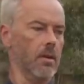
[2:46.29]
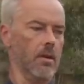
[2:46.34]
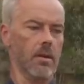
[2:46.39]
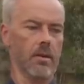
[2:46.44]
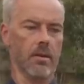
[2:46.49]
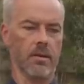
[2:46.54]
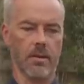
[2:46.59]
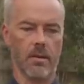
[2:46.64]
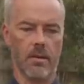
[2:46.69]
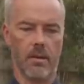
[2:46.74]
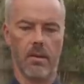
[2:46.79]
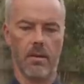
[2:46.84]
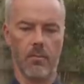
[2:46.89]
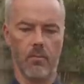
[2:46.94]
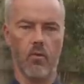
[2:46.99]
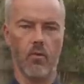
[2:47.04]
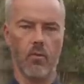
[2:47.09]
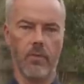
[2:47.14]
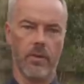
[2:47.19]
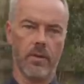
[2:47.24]
There's nothing
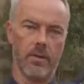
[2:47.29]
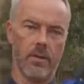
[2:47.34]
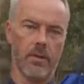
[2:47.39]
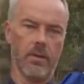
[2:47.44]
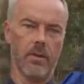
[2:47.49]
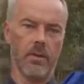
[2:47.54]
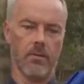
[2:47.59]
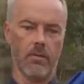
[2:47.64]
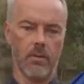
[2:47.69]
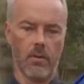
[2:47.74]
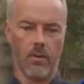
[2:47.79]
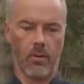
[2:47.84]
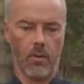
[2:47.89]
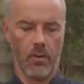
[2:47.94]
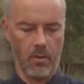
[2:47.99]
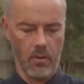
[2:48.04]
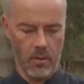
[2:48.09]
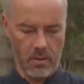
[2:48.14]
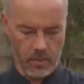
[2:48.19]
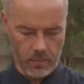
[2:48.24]
moving, so this one you
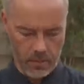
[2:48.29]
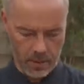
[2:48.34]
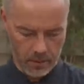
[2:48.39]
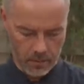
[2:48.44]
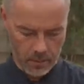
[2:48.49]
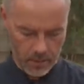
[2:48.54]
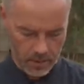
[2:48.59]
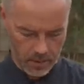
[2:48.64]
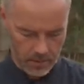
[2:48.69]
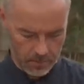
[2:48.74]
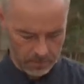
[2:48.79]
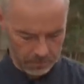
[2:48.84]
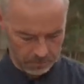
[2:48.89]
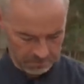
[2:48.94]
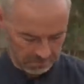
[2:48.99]
throw in your backpack